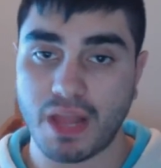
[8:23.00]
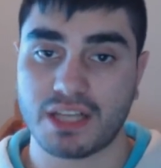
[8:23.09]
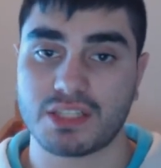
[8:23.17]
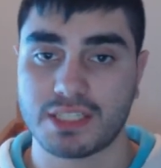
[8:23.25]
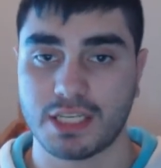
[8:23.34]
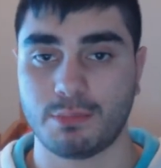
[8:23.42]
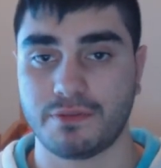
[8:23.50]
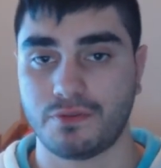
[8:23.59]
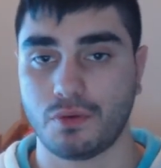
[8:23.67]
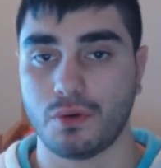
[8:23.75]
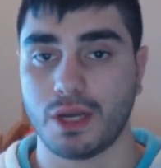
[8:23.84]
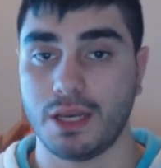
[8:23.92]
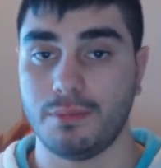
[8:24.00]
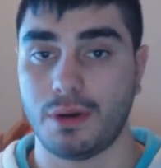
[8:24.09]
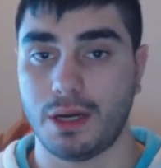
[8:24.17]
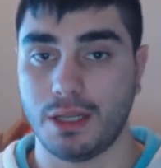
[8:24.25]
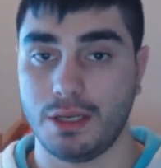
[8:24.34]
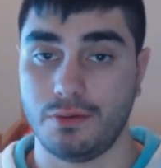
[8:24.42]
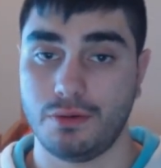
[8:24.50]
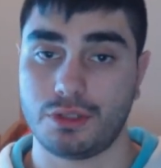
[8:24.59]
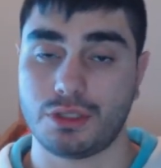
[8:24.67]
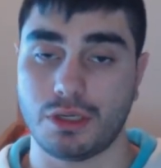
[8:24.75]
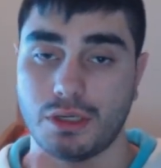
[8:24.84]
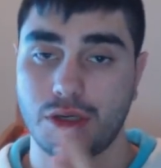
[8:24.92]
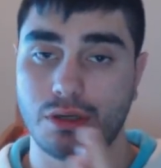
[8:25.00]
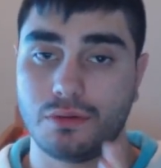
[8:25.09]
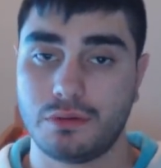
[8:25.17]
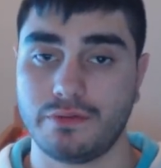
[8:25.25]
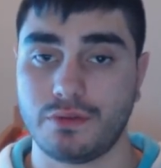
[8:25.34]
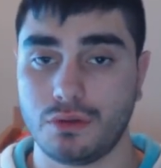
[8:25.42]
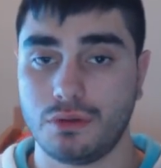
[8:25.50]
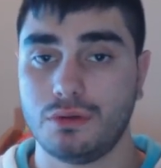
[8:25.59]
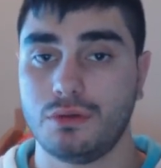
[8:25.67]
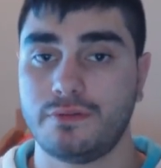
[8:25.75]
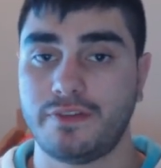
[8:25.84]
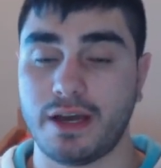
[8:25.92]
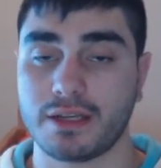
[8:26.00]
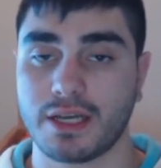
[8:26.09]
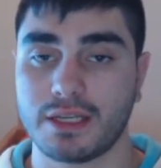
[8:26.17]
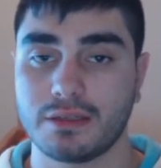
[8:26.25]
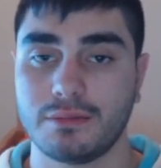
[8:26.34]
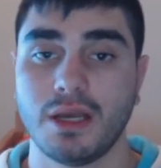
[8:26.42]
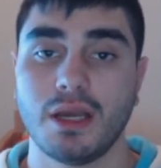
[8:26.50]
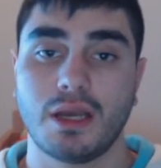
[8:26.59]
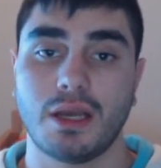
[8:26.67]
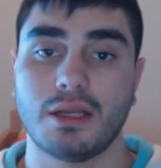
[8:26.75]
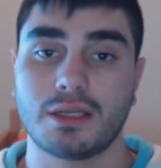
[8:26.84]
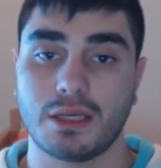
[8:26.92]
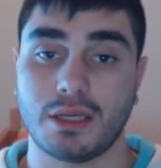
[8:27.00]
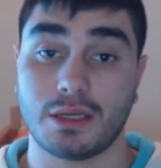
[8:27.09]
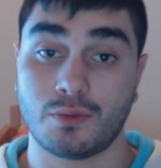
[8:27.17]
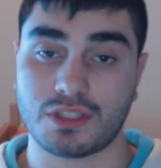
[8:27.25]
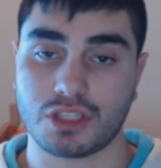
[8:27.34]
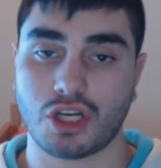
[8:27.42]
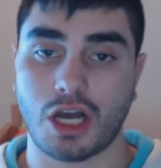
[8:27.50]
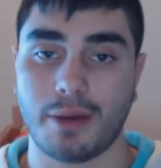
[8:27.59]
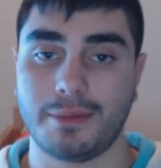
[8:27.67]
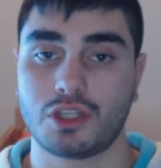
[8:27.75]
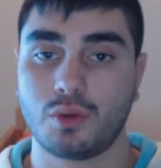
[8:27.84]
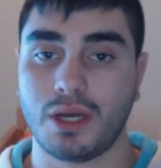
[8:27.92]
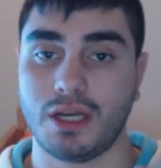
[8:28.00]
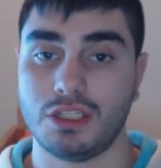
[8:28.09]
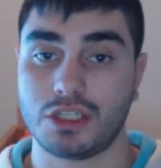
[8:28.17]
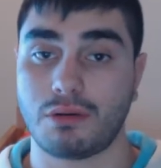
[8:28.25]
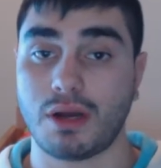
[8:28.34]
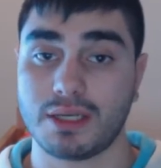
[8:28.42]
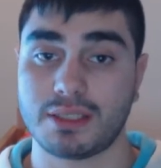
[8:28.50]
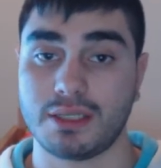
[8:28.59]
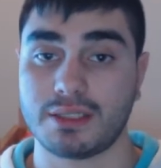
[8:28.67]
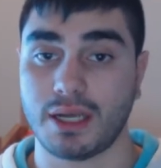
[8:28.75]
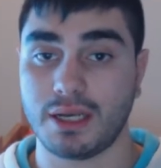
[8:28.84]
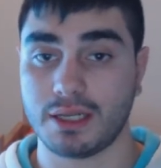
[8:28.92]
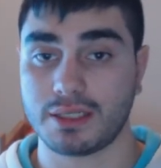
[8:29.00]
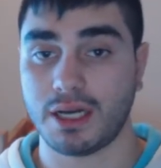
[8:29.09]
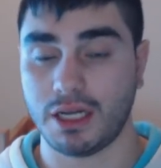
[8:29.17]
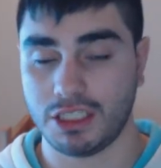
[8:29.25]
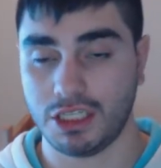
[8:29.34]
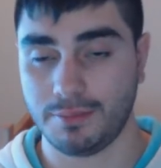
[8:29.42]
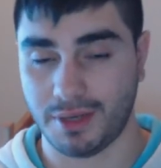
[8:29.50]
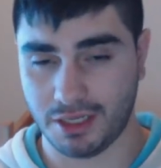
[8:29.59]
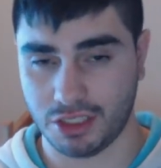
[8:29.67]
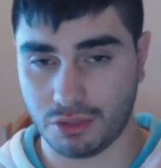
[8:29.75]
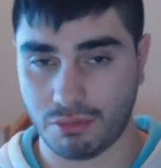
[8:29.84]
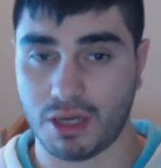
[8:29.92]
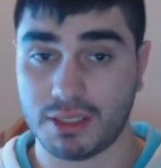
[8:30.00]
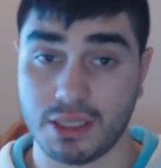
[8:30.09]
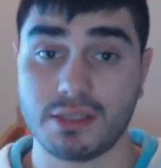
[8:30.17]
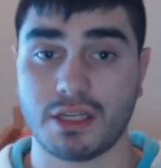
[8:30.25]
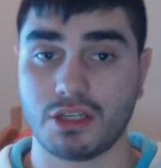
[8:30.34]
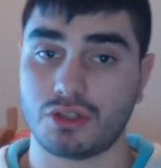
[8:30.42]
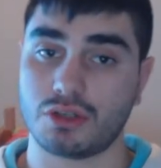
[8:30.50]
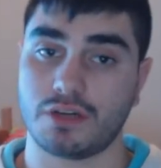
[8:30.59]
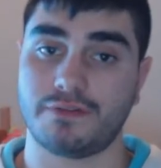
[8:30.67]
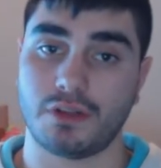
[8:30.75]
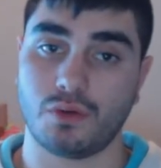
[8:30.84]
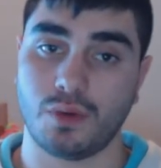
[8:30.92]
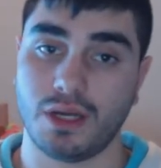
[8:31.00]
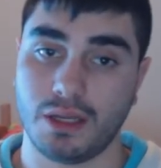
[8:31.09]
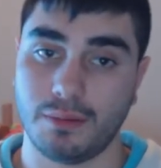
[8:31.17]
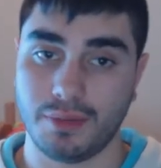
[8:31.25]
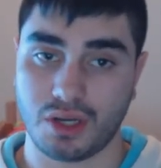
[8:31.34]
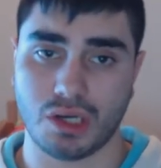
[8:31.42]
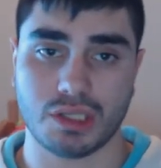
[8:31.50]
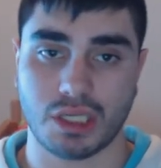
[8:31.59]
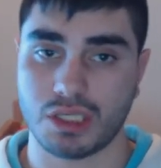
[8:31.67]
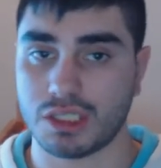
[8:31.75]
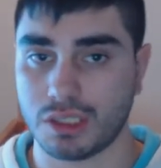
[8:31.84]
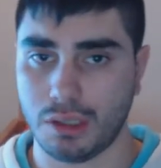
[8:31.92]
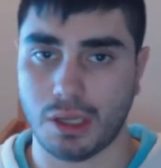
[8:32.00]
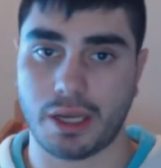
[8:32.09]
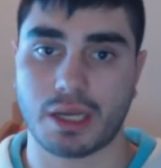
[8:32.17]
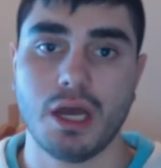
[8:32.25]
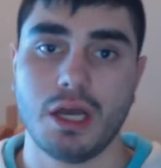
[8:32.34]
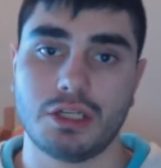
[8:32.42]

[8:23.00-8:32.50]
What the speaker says: As I said before in my Naruto review, Fangasm, it was a tie between Jiraiya Sensei and Itachi, but Jiraiya Sensei just took it for the win because I just like